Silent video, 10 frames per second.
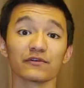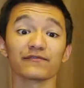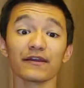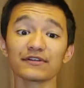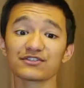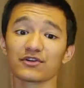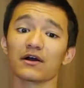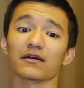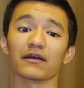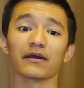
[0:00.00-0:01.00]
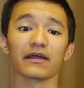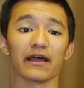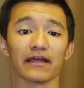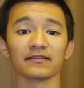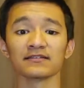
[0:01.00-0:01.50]
were very strong,
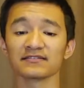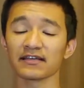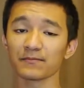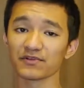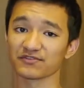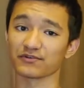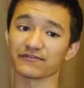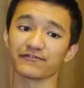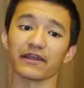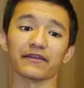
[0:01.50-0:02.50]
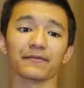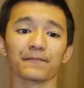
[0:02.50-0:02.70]
and the disciples were afraid.